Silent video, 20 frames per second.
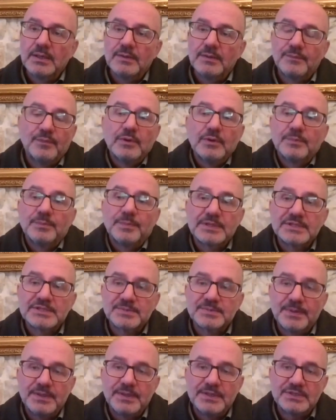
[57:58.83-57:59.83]
full
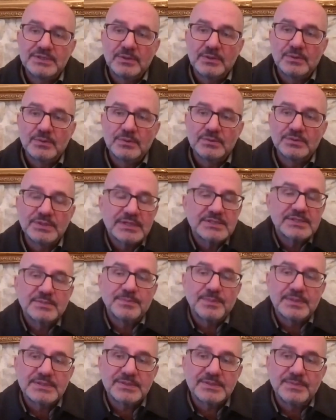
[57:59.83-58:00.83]
participation or
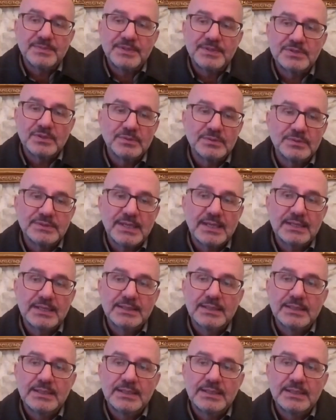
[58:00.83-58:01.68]
just participation on that.